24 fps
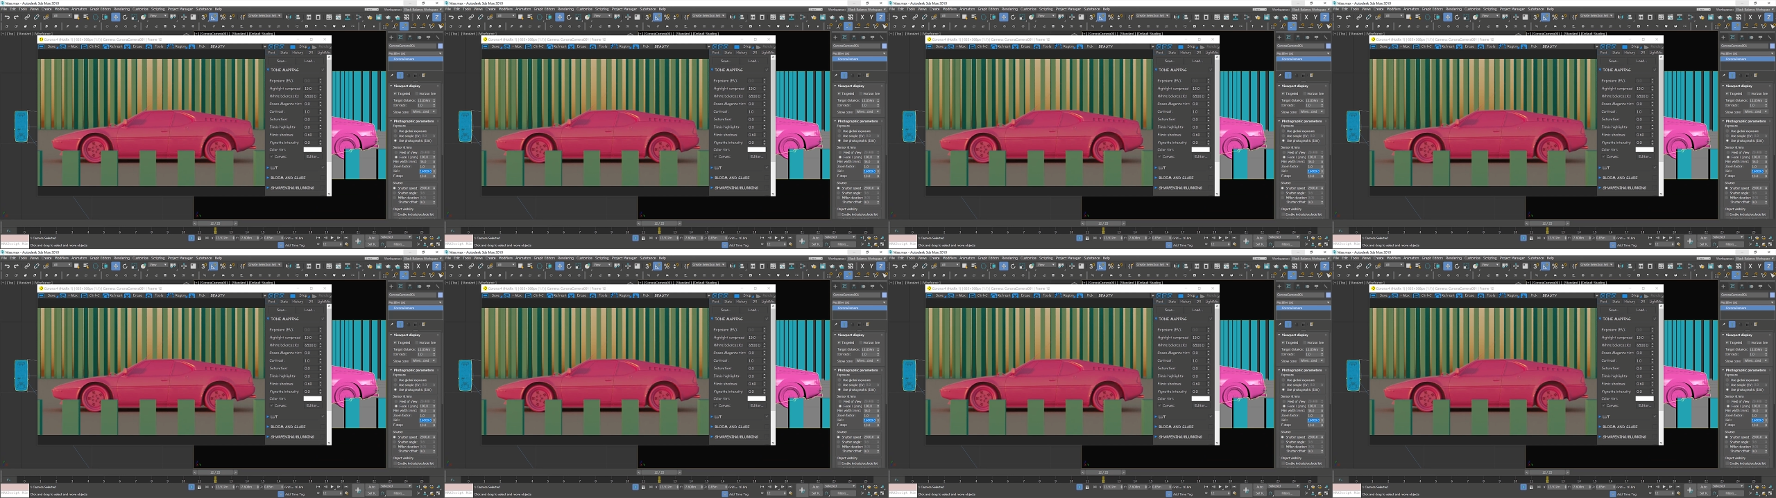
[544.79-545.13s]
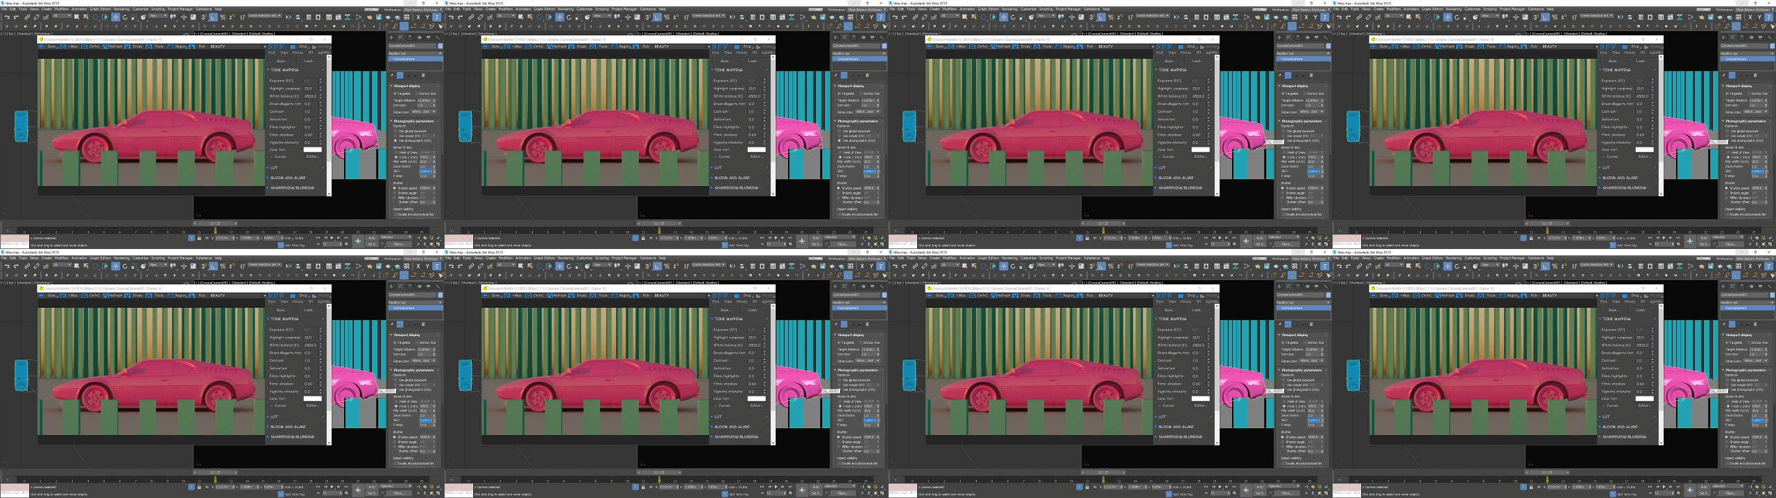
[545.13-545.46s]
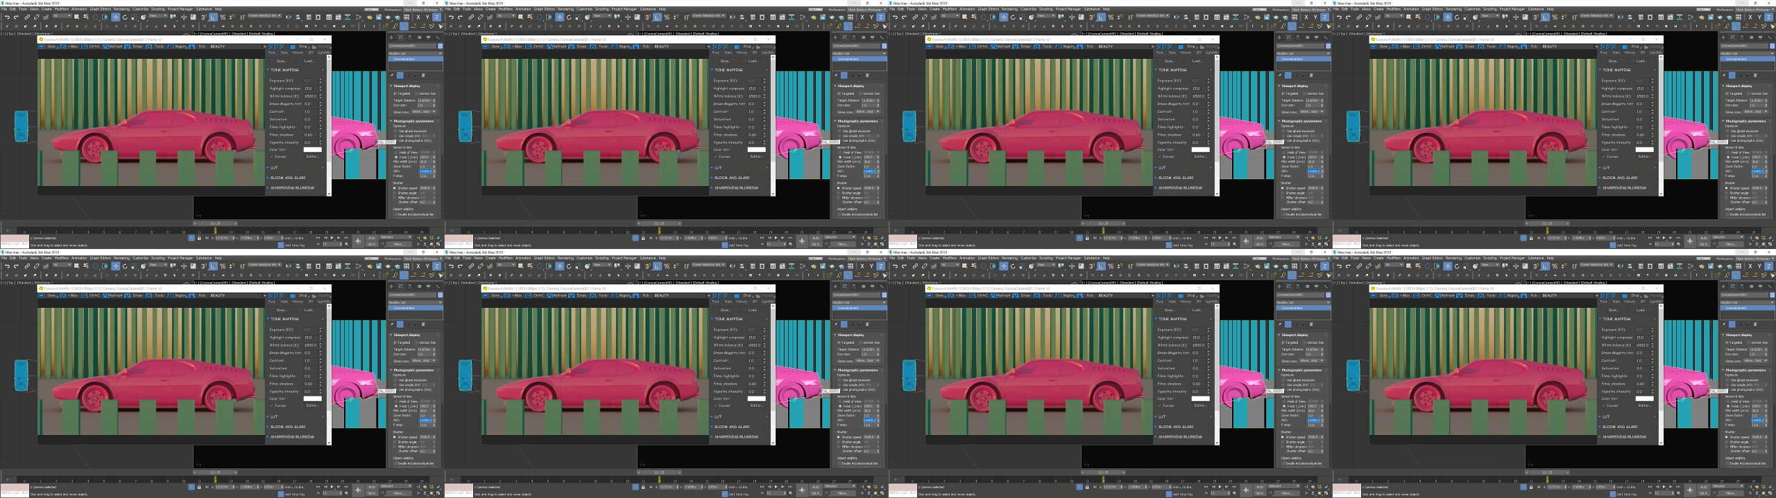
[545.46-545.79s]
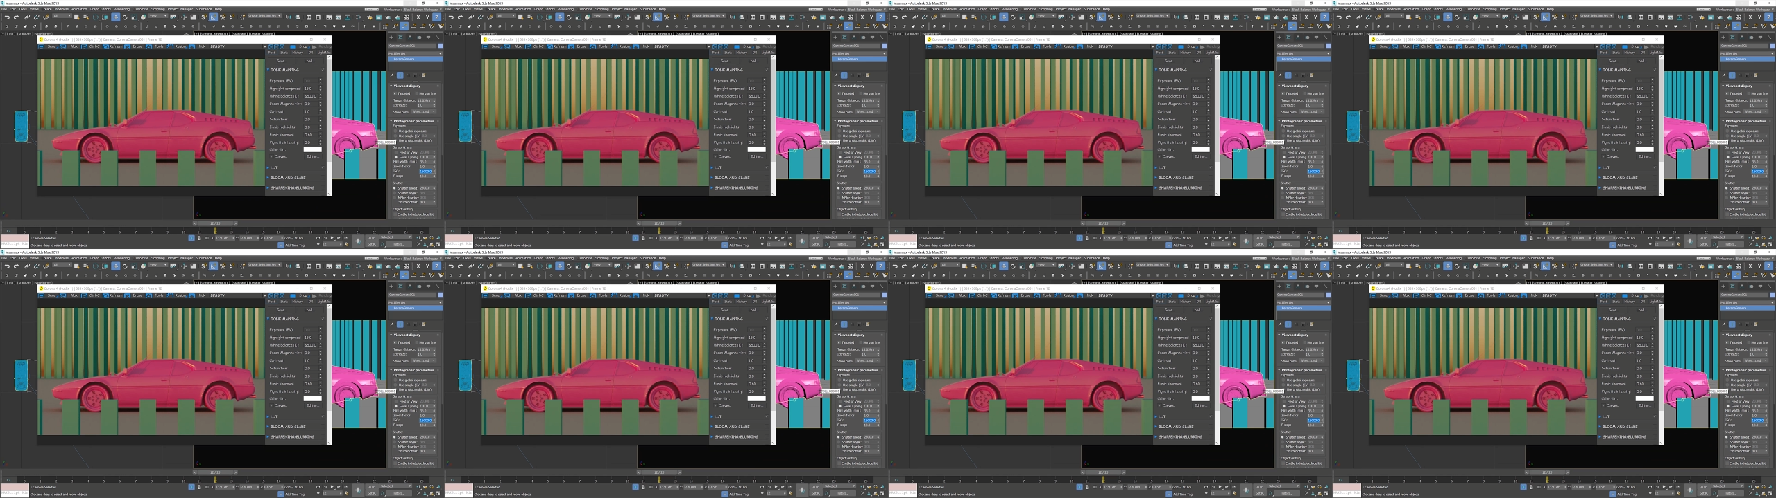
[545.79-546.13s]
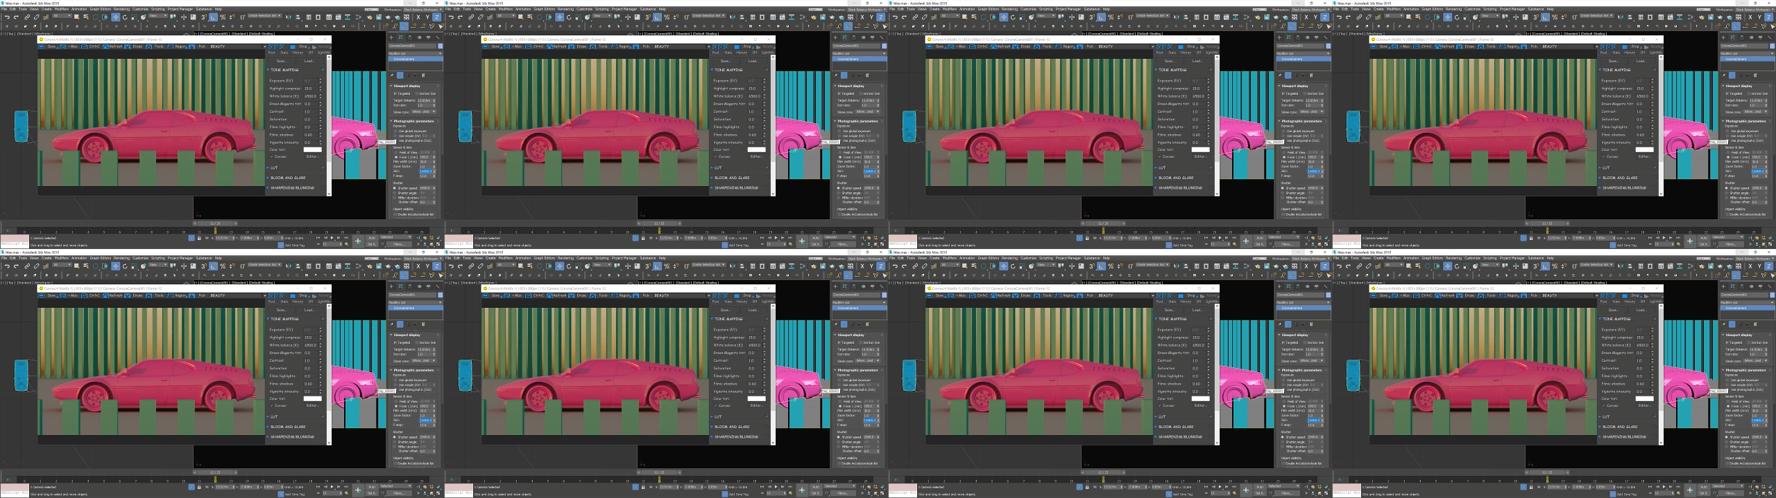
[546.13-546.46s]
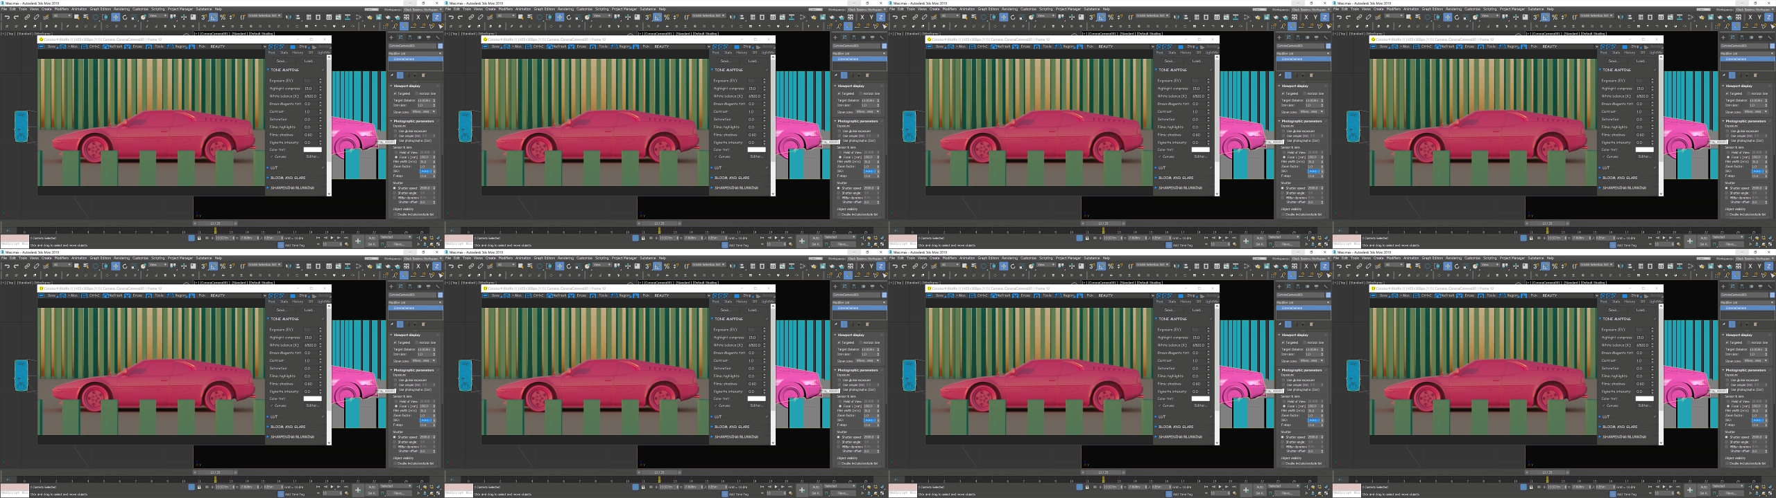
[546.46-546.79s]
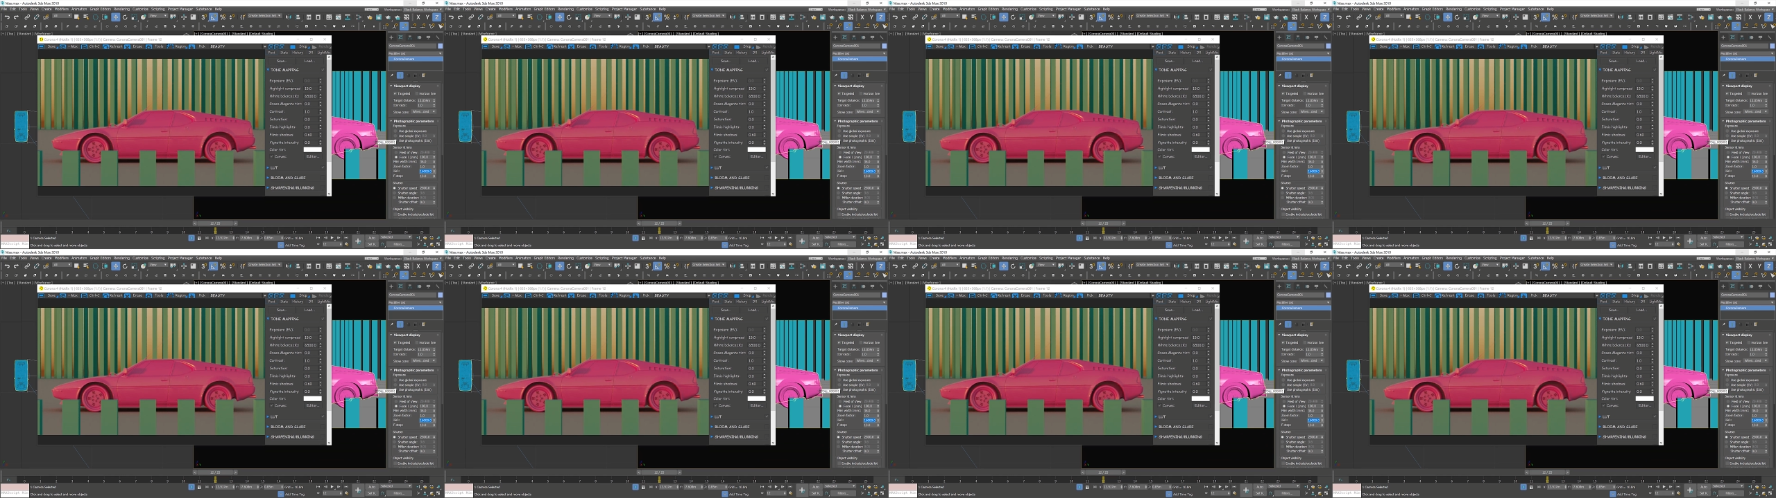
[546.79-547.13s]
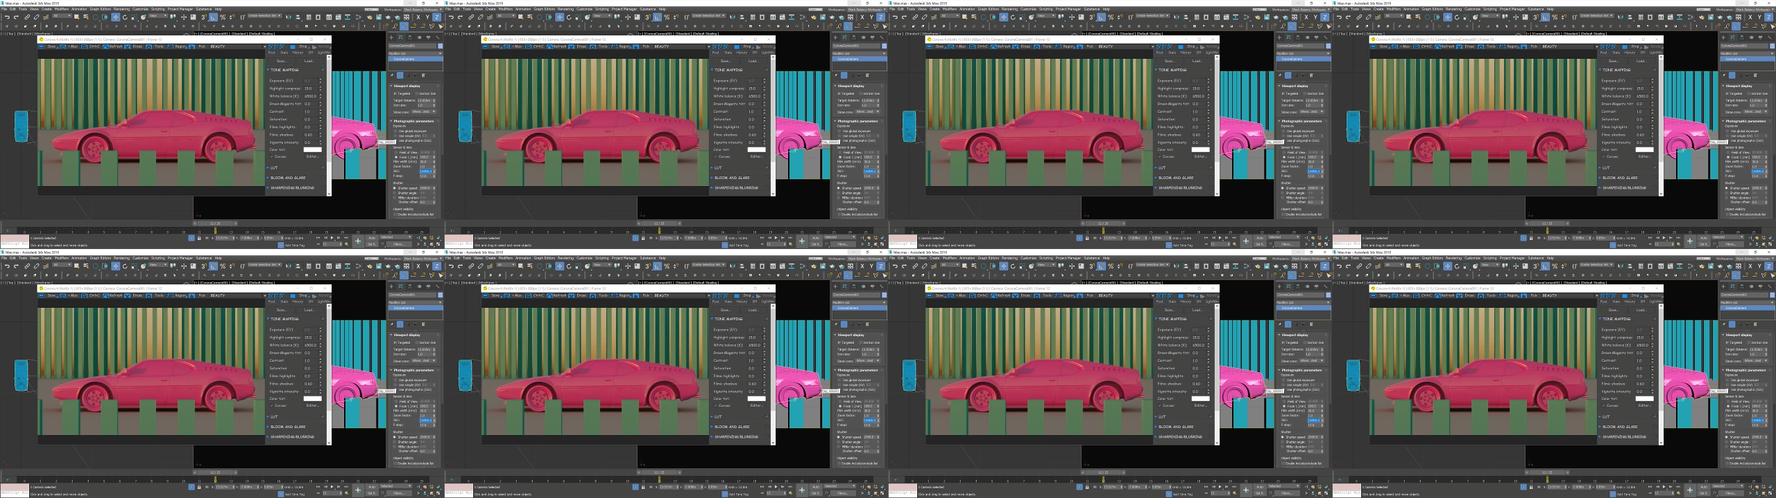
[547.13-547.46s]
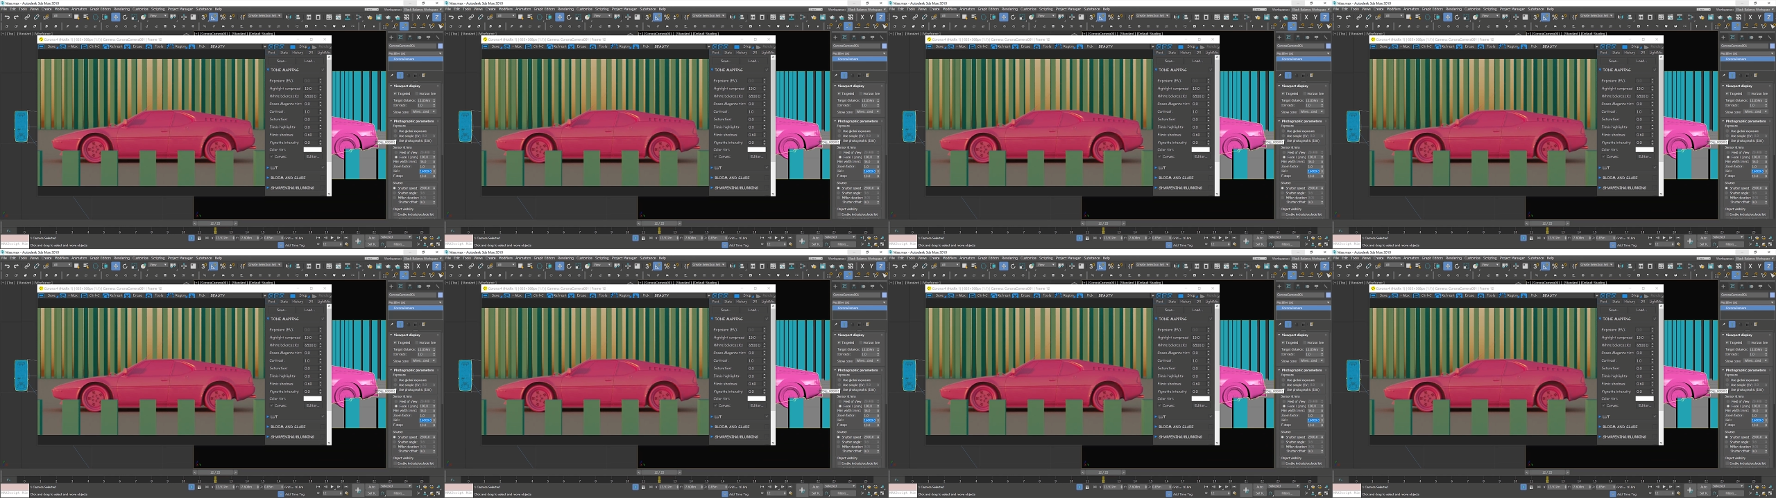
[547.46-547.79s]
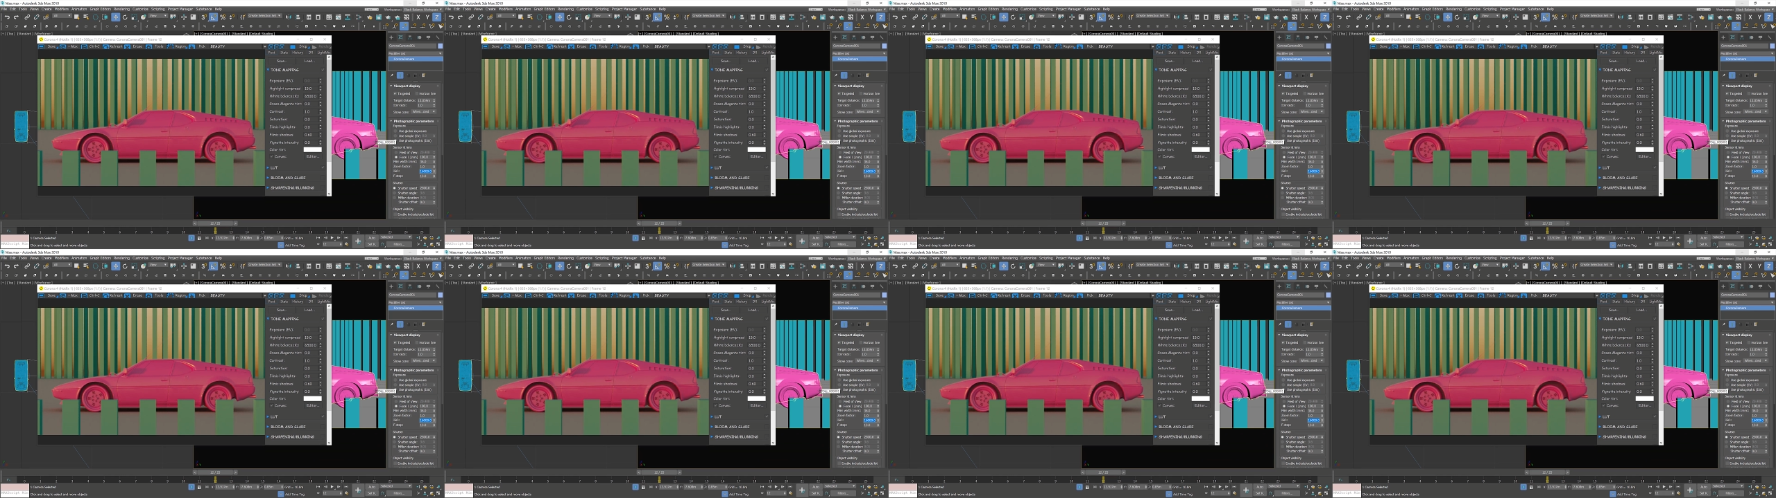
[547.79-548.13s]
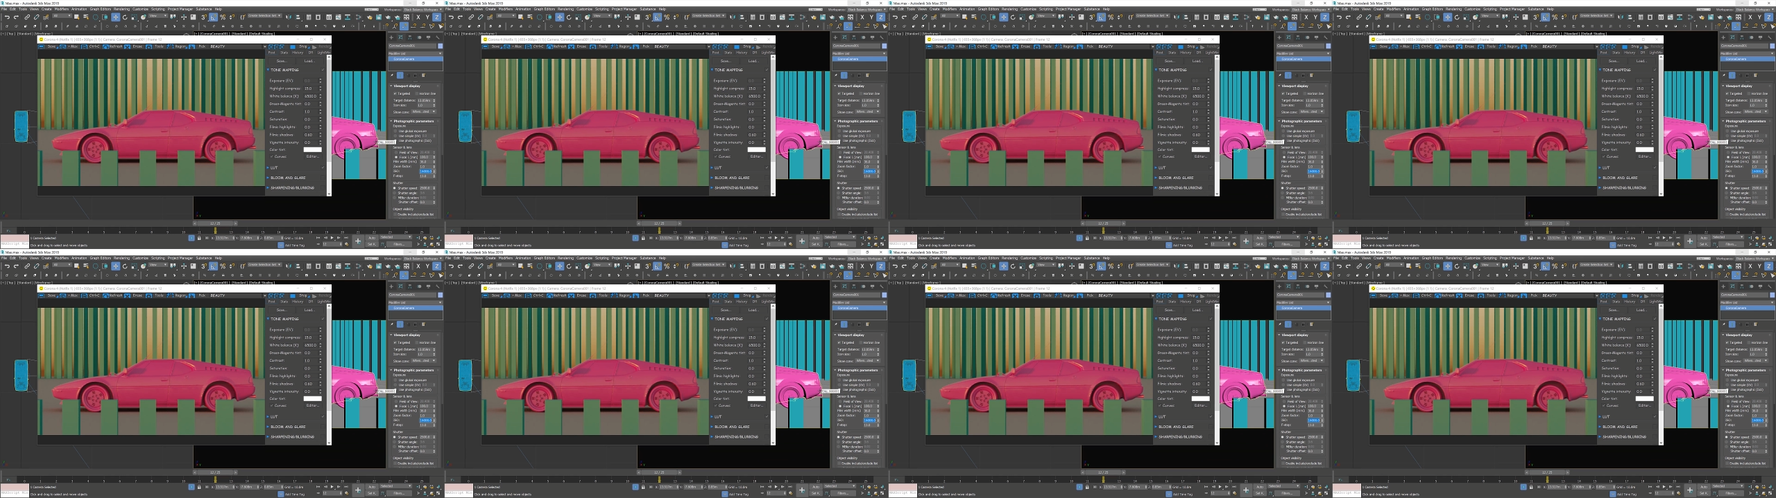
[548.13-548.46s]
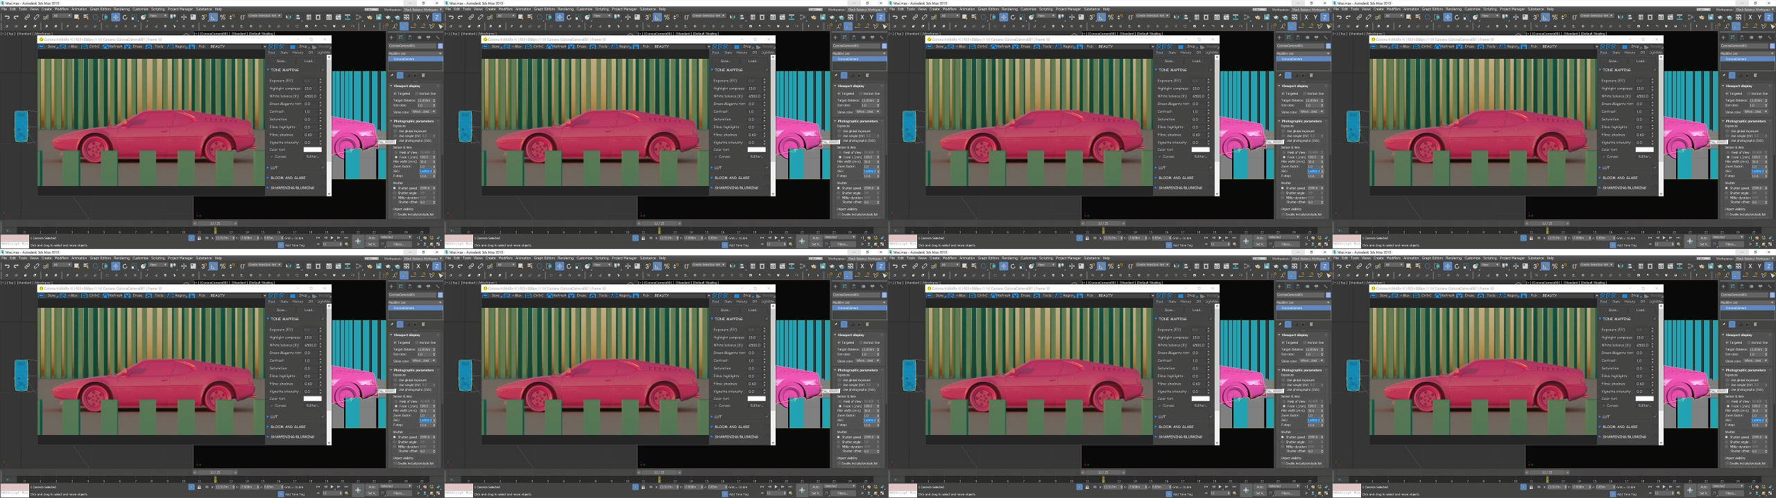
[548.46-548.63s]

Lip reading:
No face is visible, so there are no lips to read.